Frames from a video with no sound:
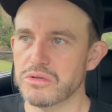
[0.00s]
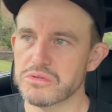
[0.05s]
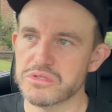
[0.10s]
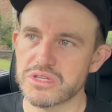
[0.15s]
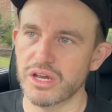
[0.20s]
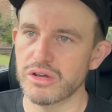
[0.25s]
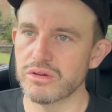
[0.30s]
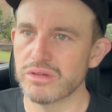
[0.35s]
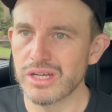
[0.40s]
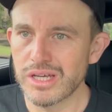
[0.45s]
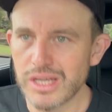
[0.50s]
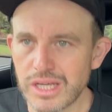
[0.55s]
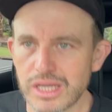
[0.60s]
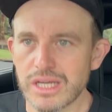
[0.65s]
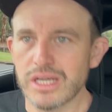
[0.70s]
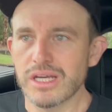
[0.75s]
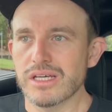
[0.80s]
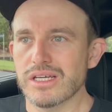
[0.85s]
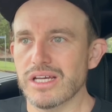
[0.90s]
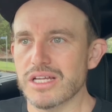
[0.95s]
So
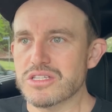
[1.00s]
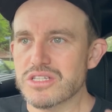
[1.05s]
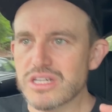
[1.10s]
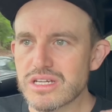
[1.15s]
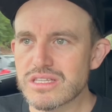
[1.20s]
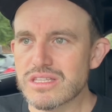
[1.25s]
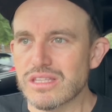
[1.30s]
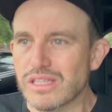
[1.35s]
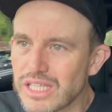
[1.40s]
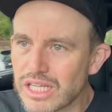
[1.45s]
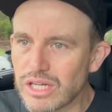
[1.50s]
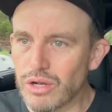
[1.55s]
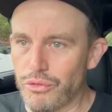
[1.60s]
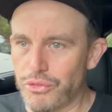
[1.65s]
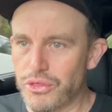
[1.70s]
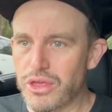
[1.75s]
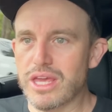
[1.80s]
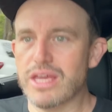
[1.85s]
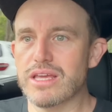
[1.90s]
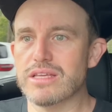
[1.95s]
it's just little
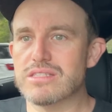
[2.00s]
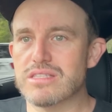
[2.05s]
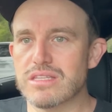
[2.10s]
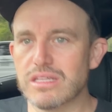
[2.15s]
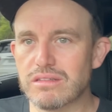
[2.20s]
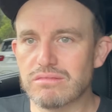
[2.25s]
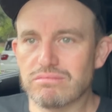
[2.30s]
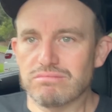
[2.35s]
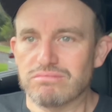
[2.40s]
things that